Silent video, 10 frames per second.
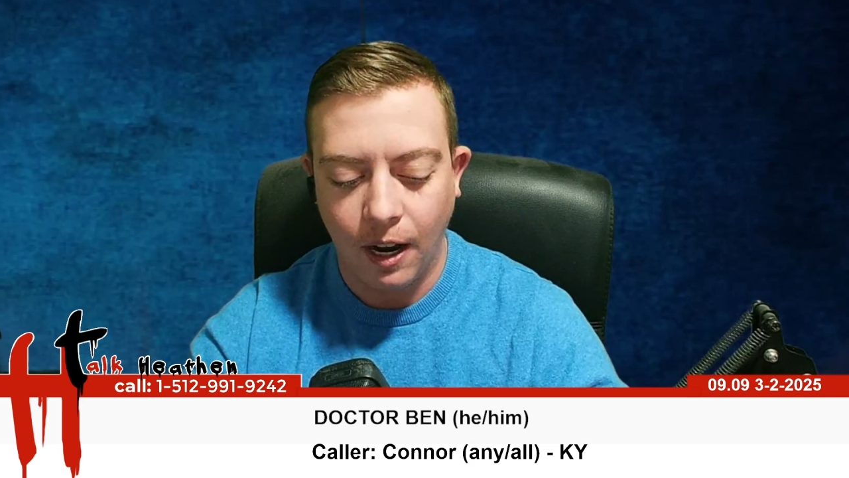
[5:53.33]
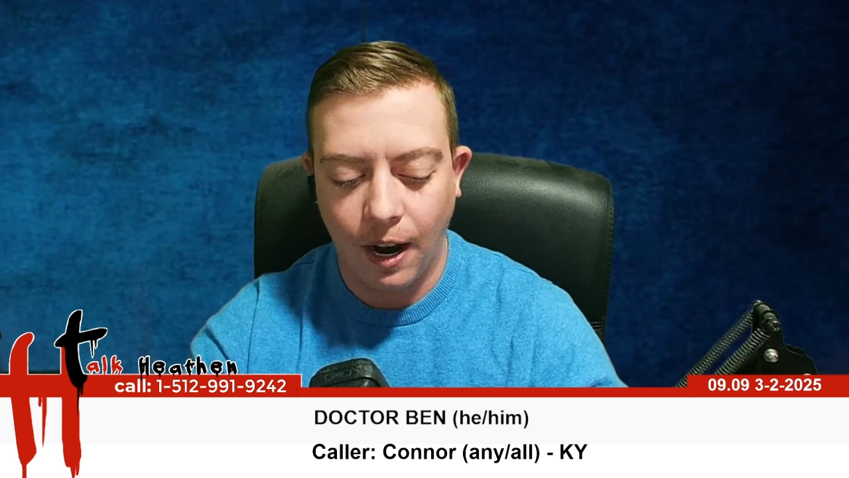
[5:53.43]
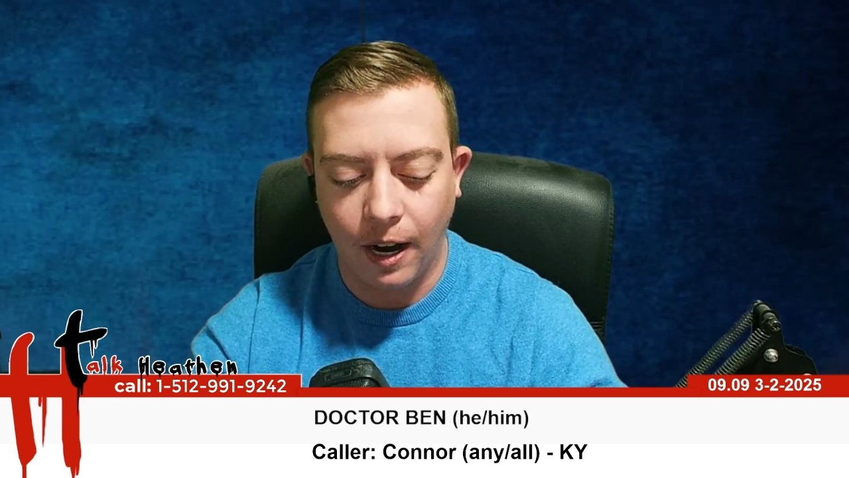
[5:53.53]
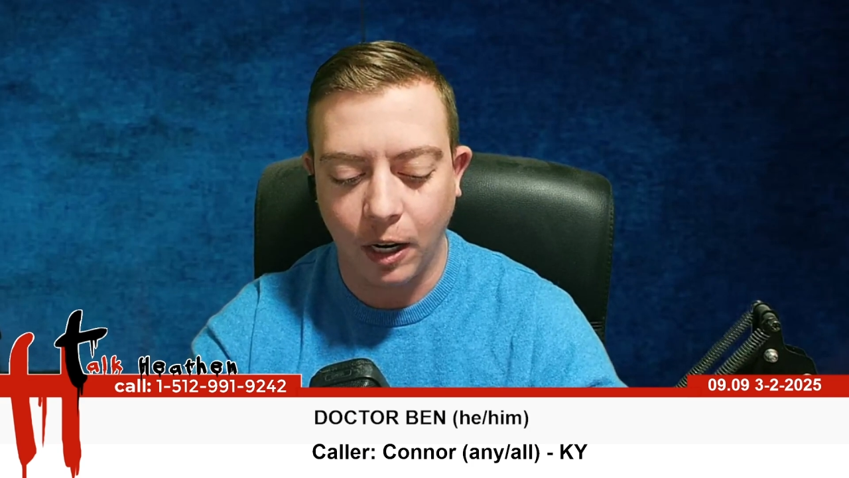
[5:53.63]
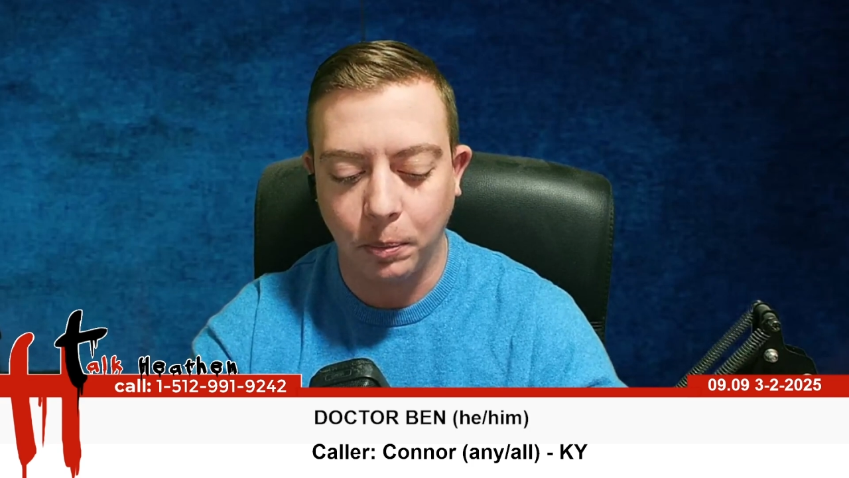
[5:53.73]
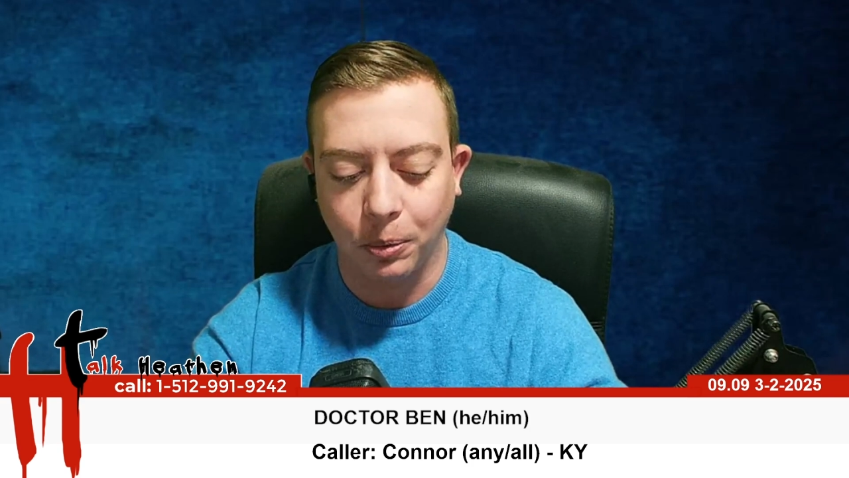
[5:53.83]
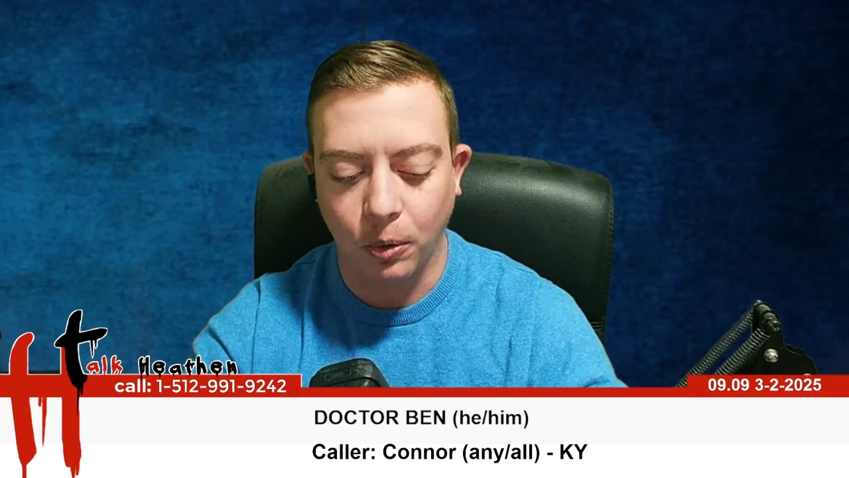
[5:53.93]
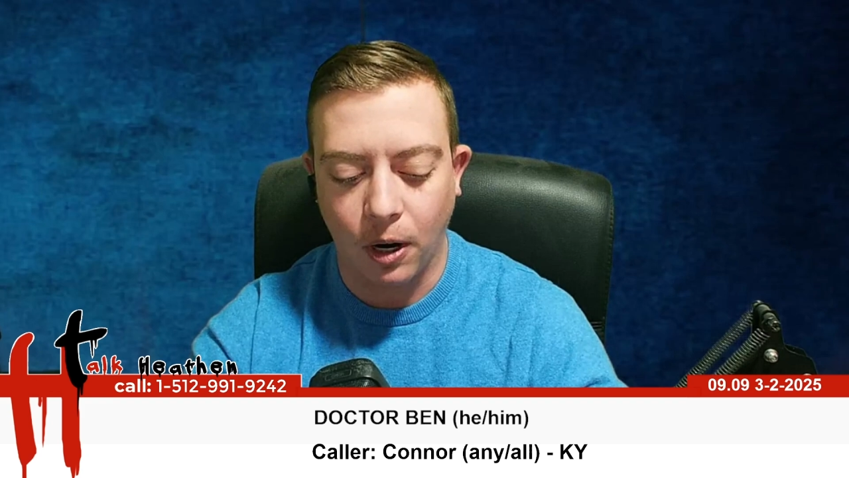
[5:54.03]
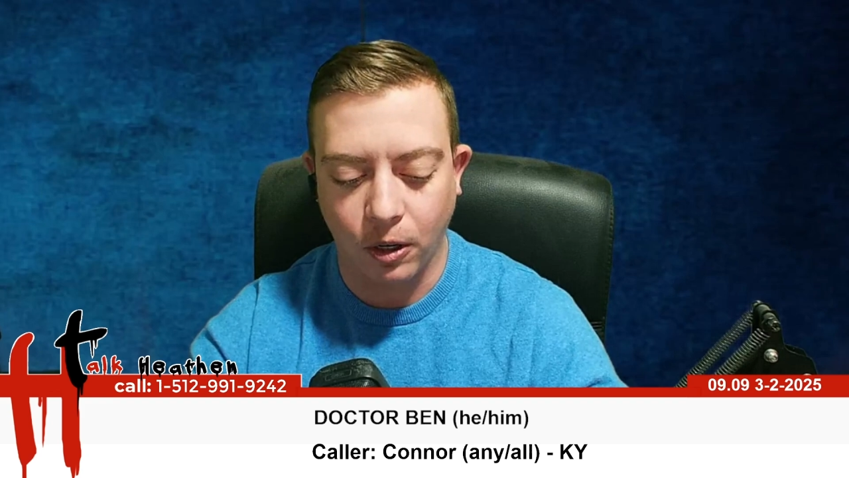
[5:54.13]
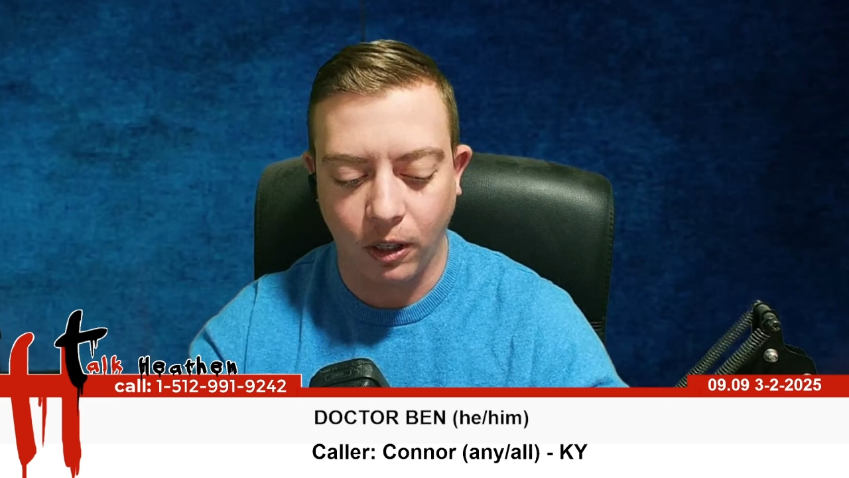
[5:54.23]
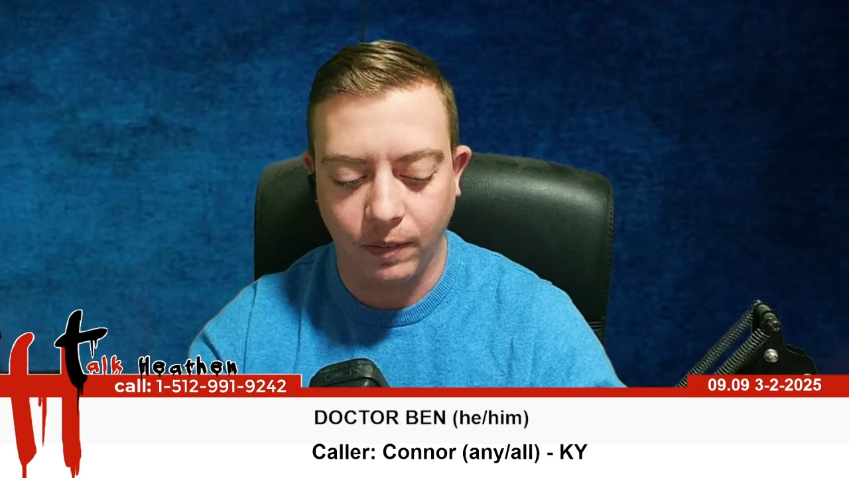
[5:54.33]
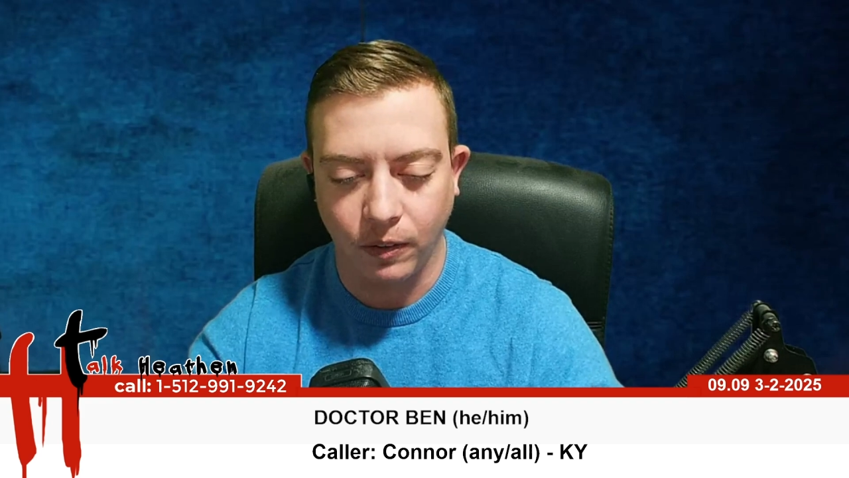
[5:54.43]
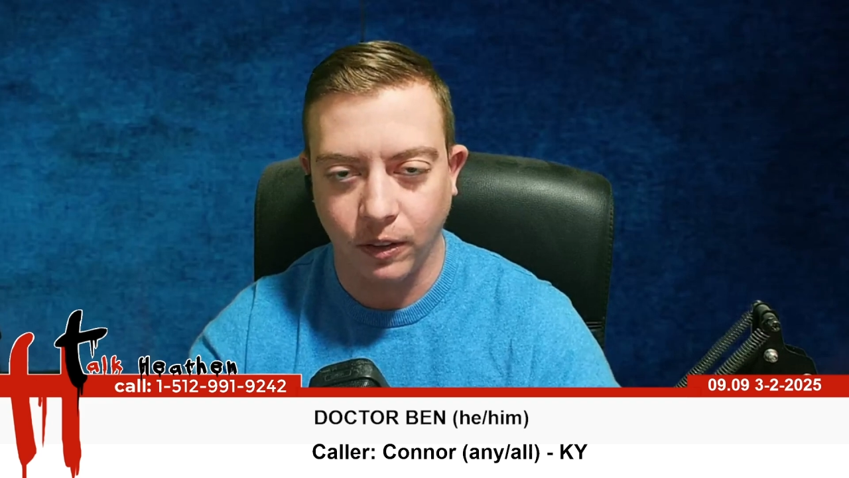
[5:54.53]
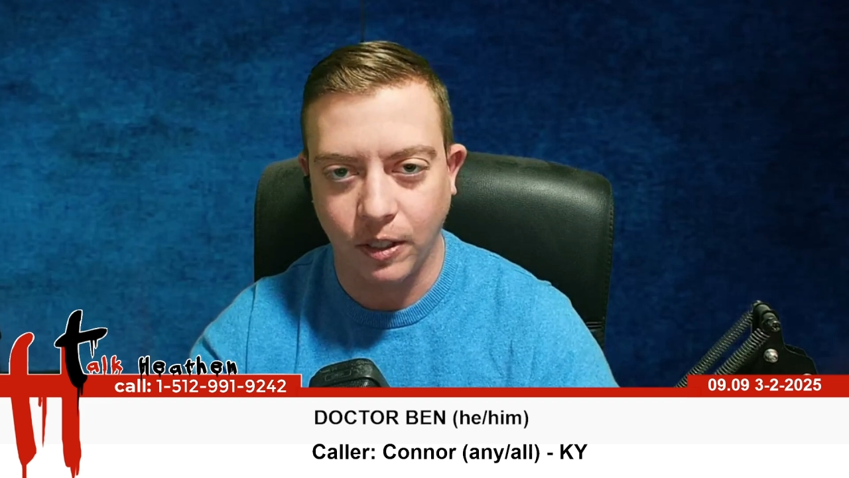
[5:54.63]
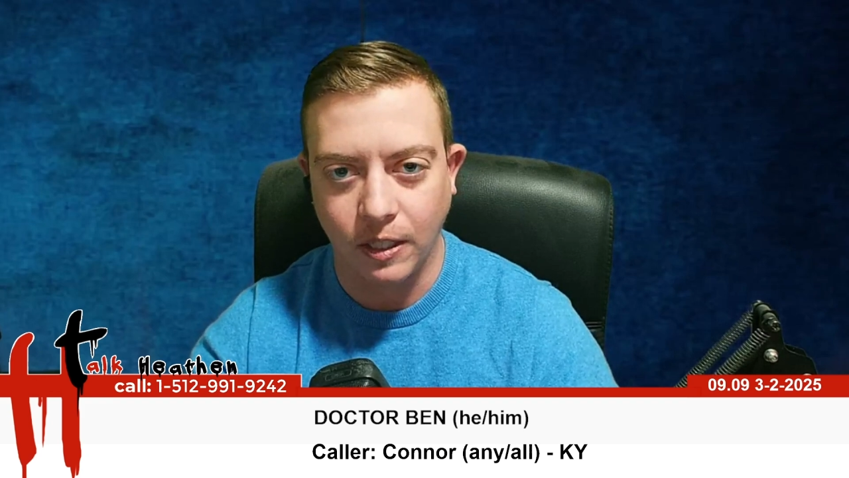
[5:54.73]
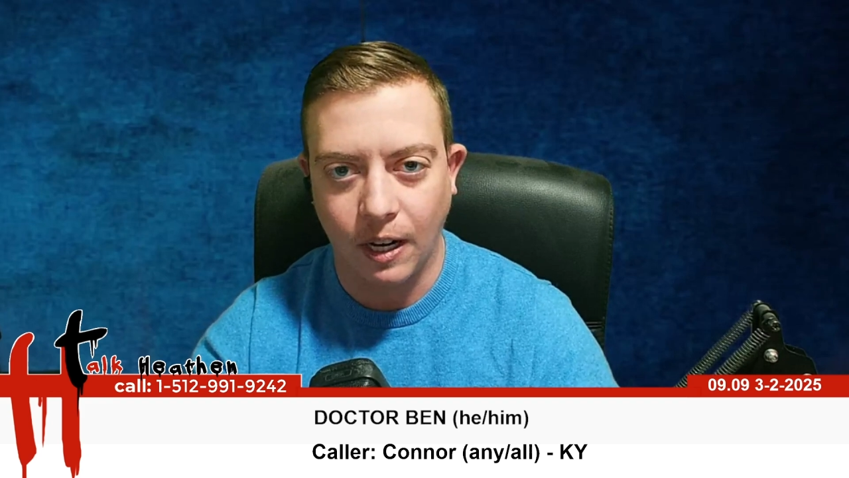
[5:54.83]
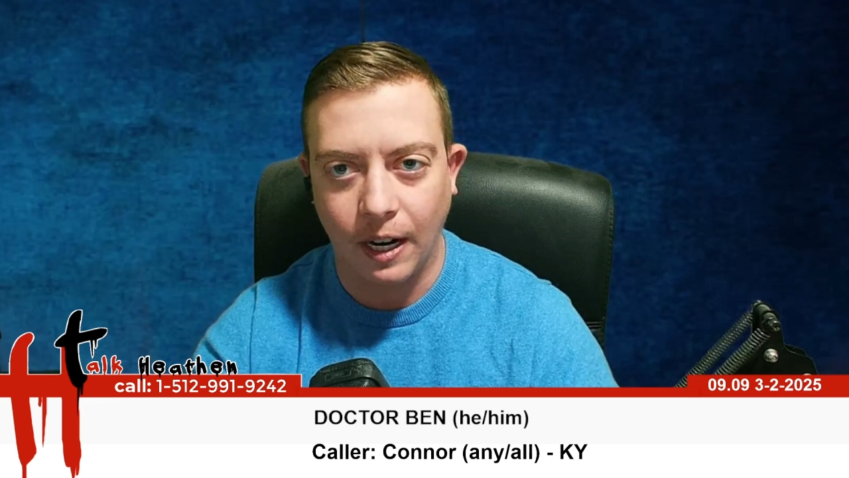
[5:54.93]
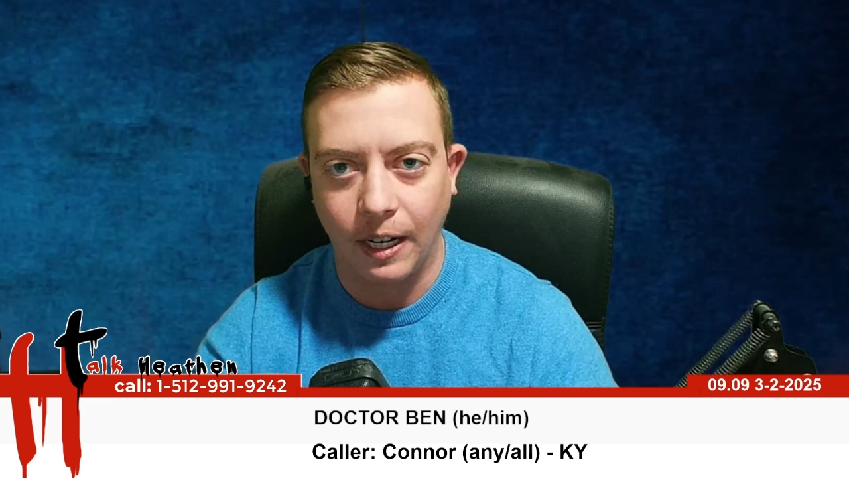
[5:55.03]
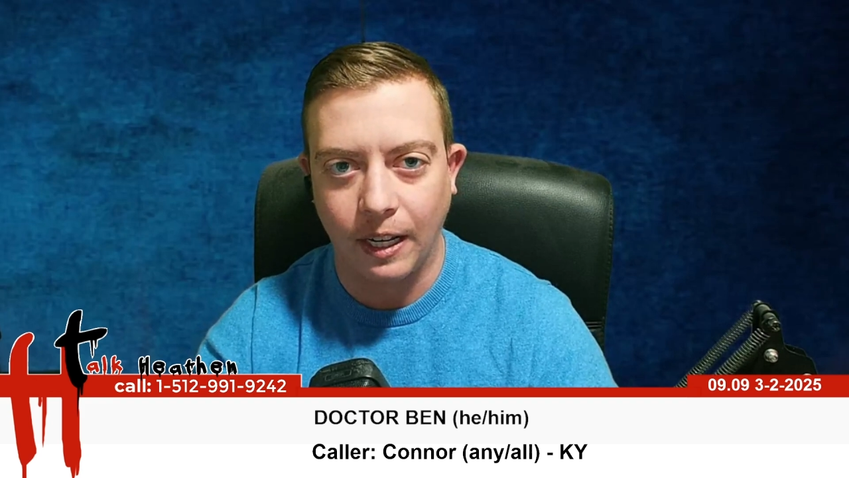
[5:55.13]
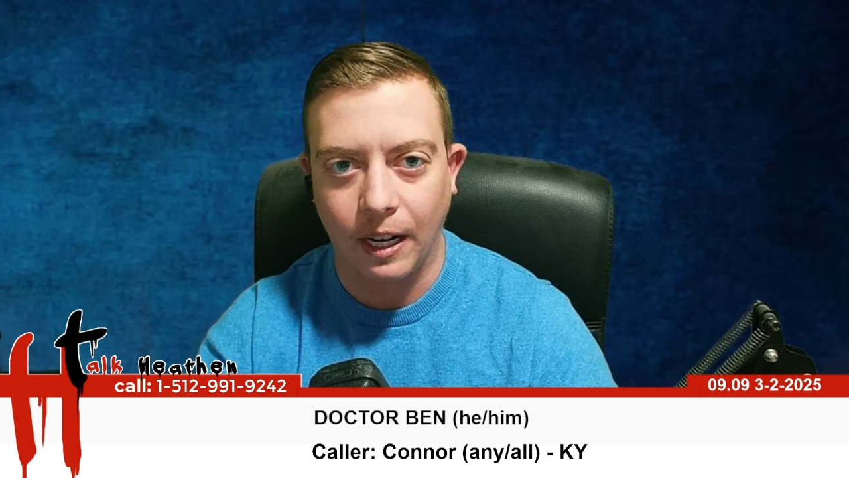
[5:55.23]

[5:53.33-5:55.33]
at a broader level of society